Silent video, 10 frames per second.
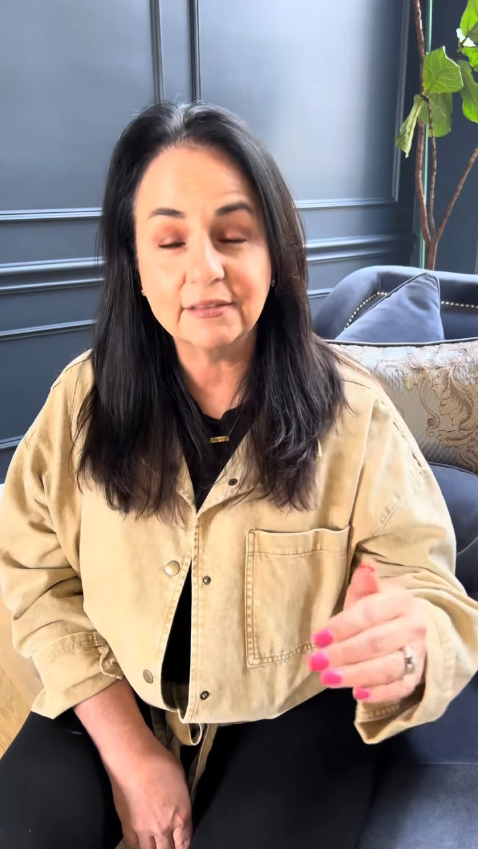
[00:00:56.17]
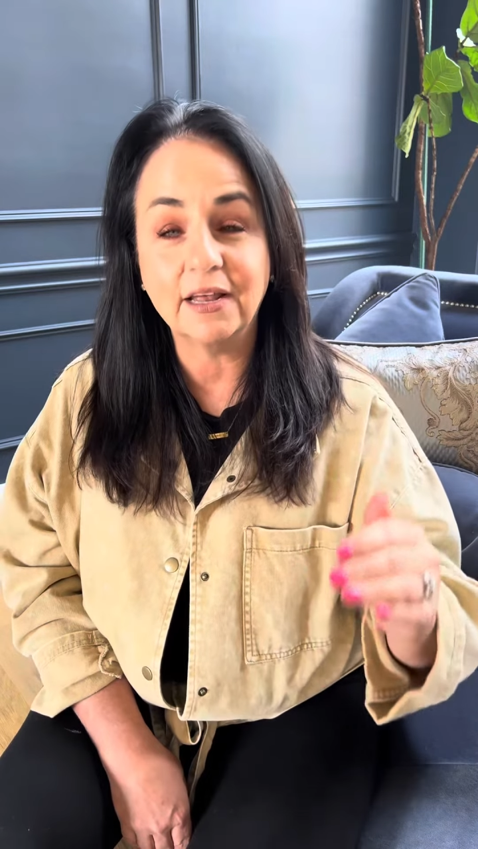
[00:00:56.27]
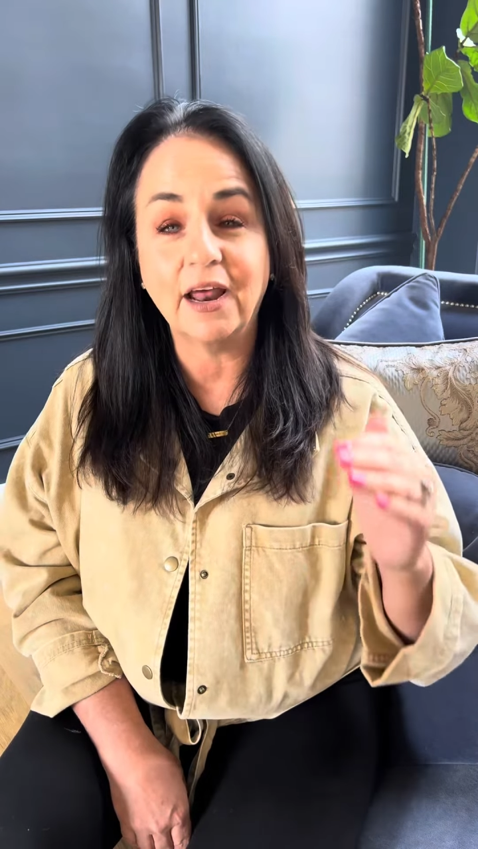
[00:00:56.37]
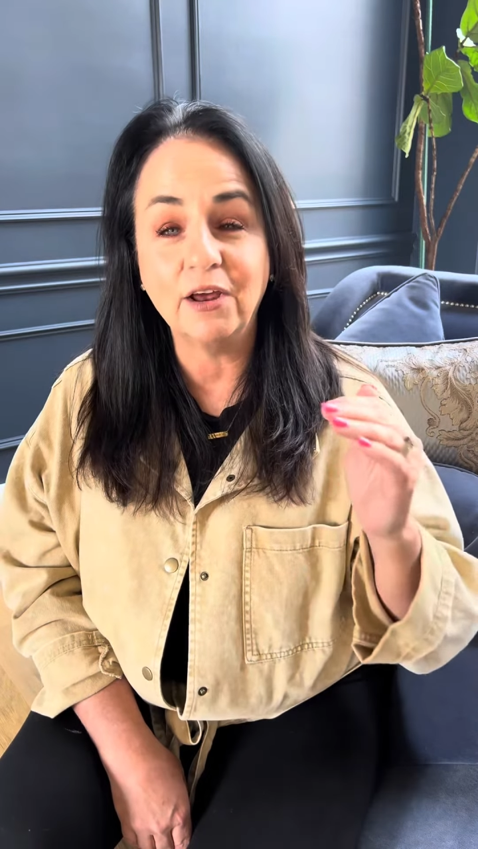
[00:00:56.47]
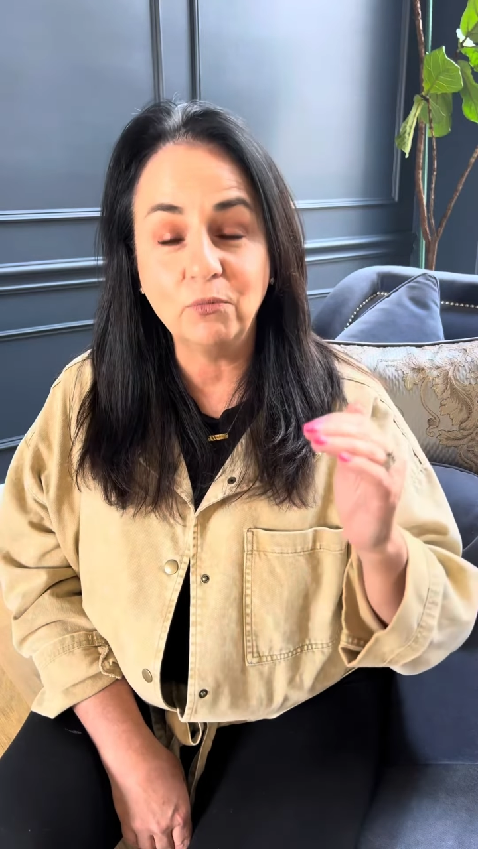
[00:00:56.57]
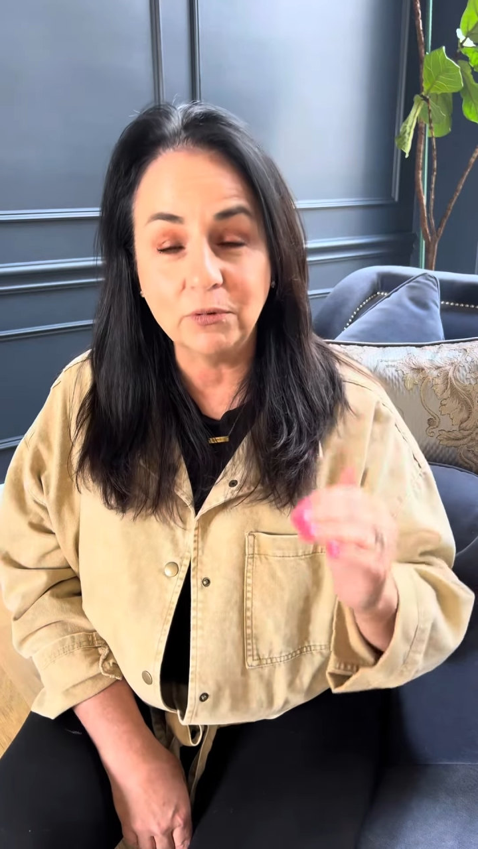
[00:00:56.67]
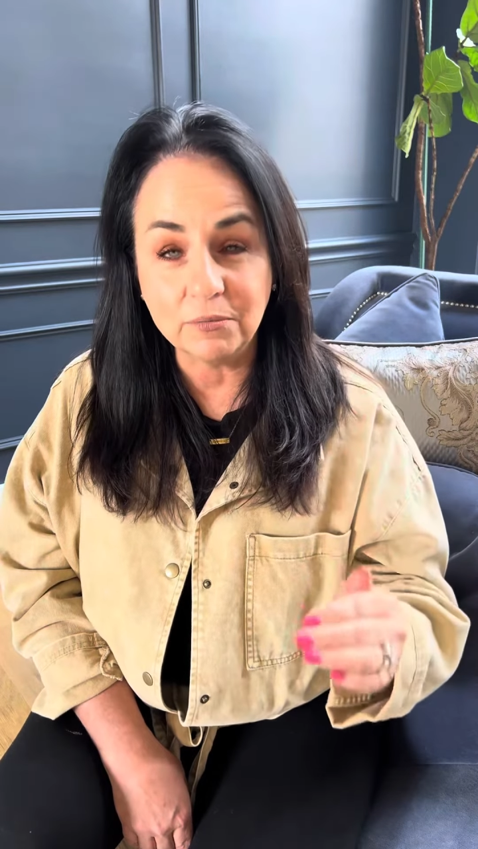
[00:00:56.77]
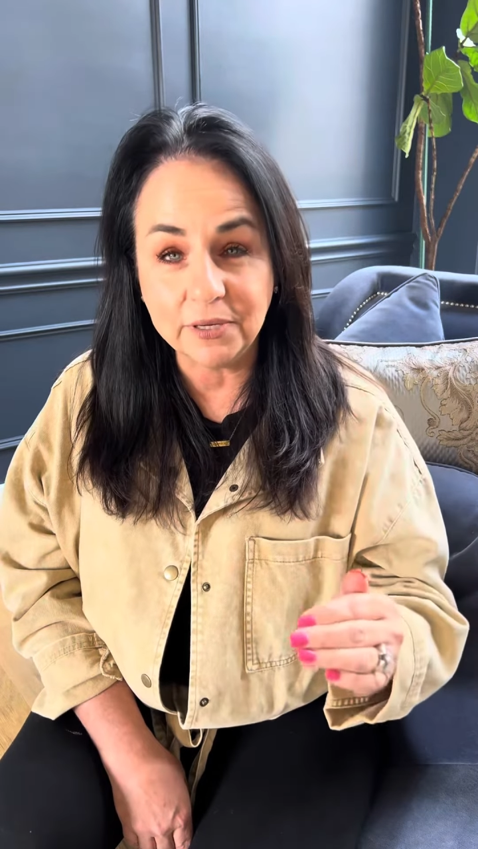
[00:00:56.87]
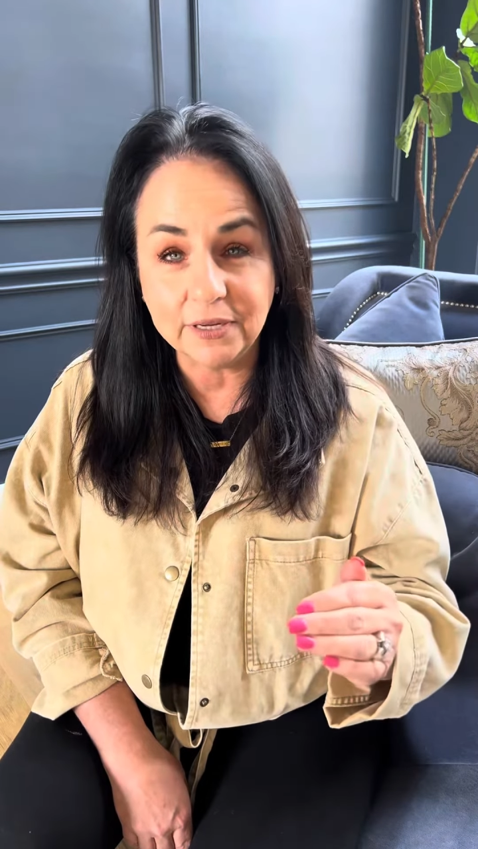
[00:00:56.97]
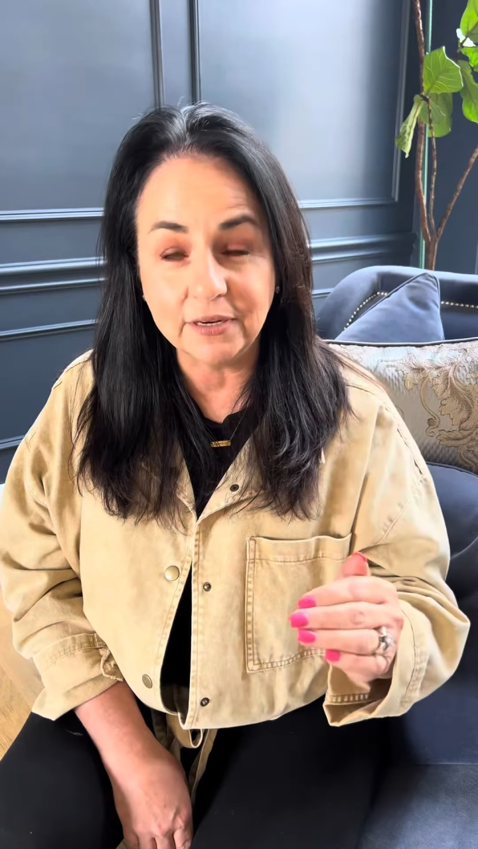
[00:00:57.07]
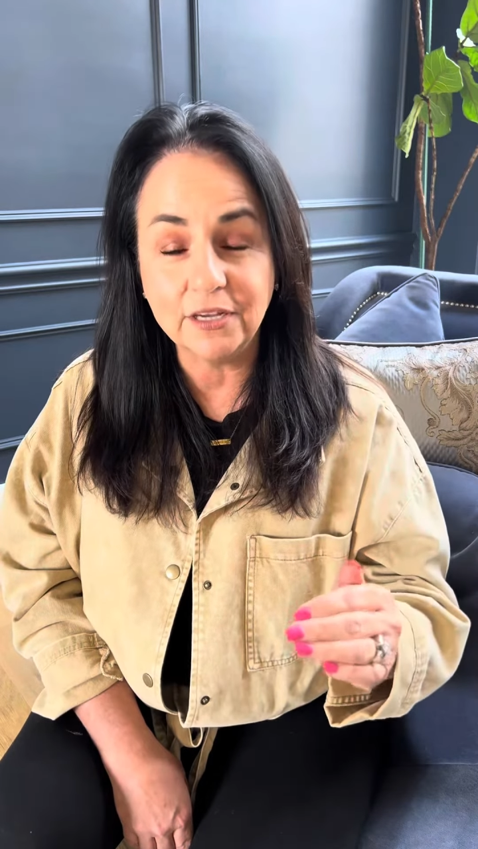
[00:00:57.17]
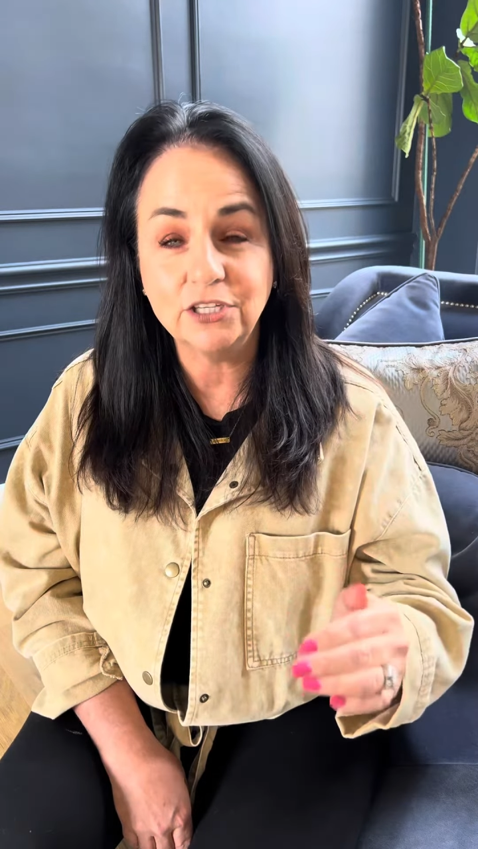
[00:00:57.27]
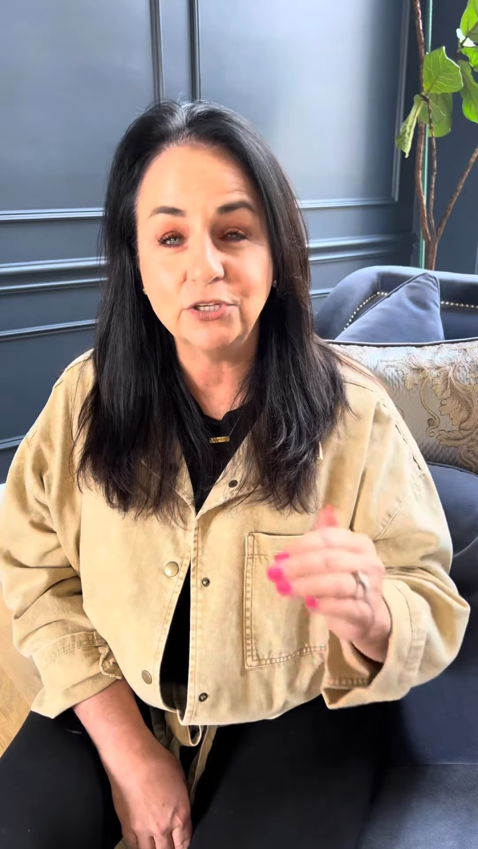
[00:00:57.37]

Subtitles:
than a woman